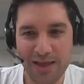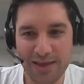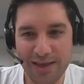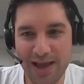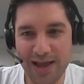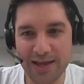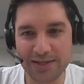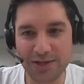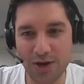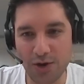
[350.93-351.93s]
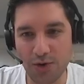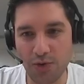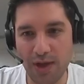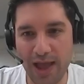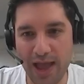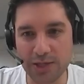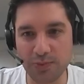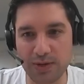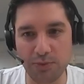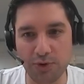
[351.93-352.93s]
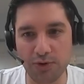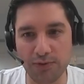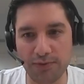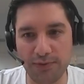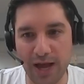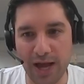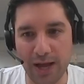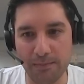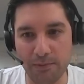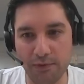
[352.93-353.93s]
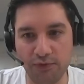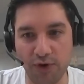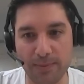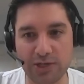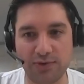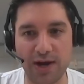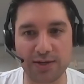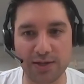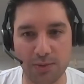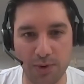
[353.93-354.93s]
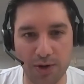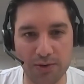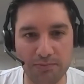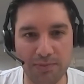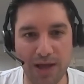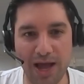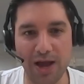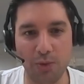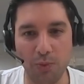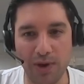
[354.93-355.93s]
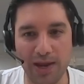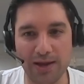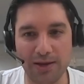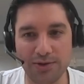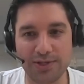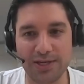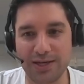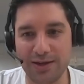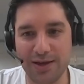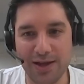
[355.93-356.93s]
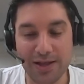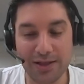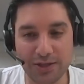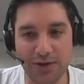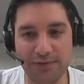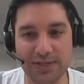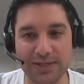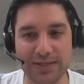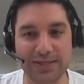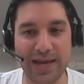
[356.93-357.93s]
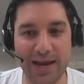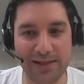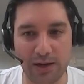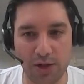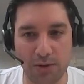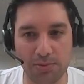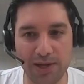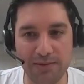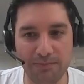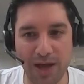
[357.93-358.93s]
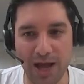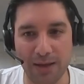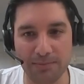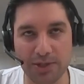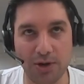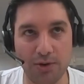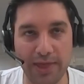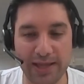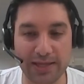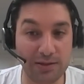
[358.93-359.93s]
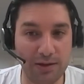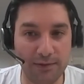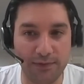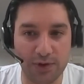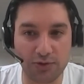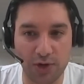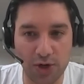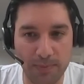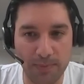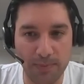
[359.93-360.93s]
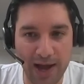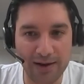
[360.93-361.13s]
Yeah, so as we move from Australia to the world, we are using services to scale out globally. So that's the first critical part.